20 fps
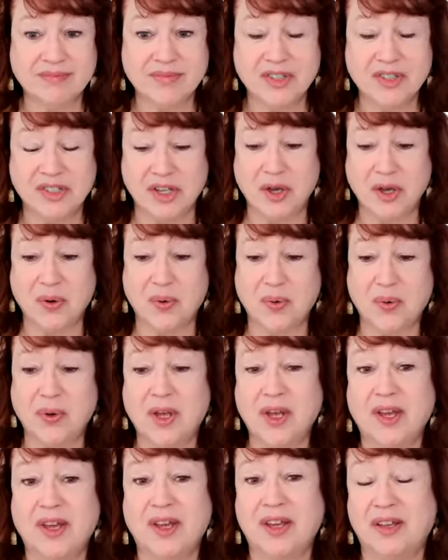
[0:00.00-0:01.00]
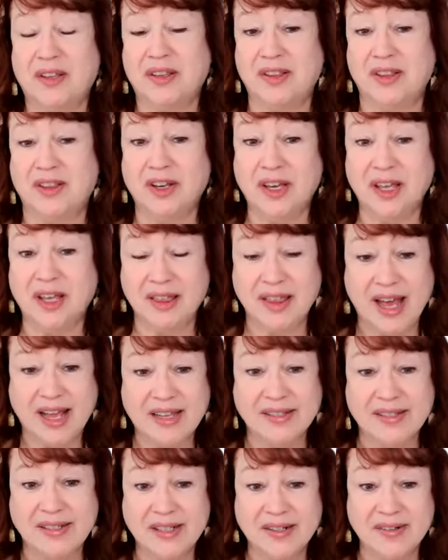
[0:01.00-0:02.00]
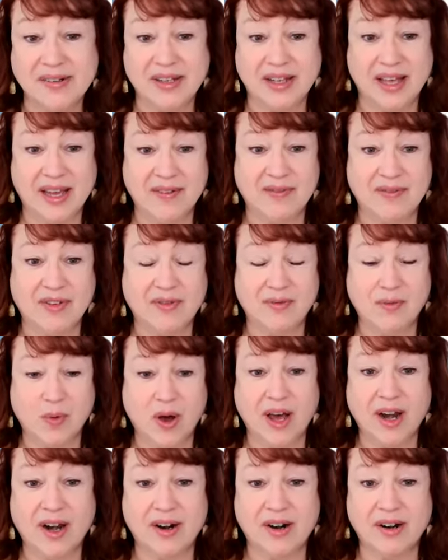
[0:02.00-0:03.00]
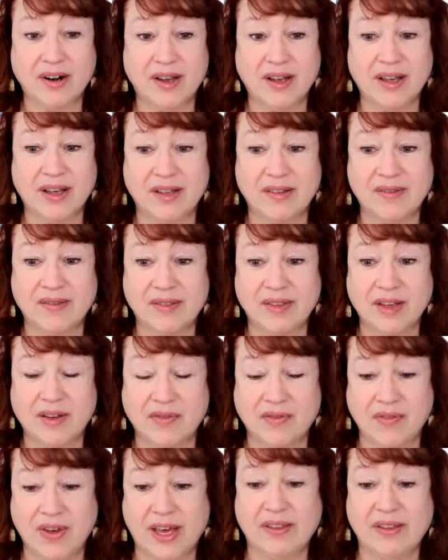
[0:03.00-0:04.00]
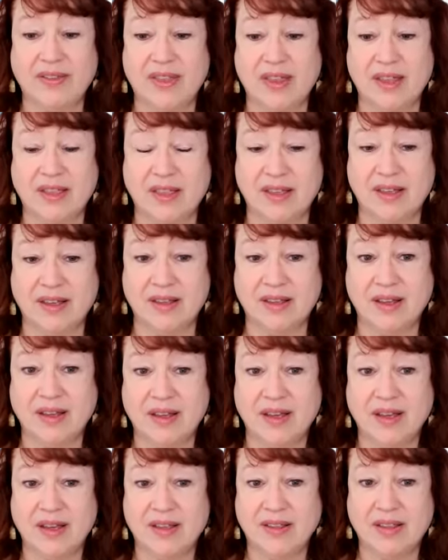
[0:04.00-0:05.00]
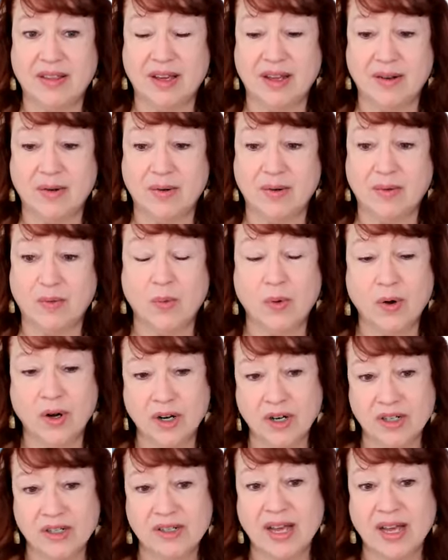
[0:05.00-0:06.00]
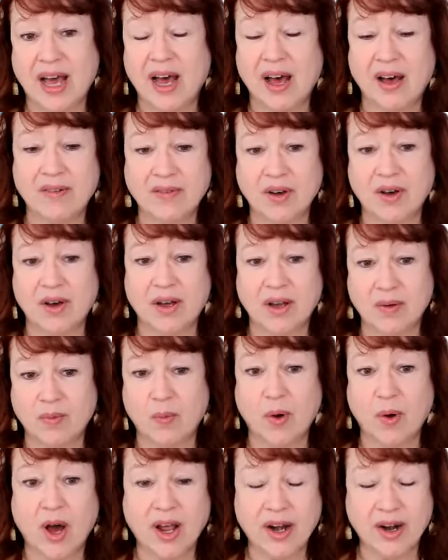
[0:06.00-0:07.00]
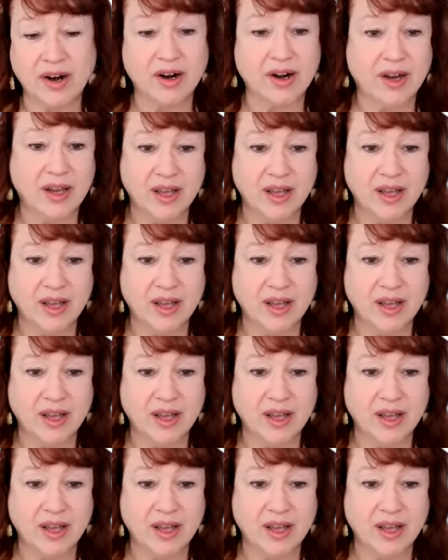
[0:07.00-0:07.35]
So look at that secret life of water, the effect that words have on water,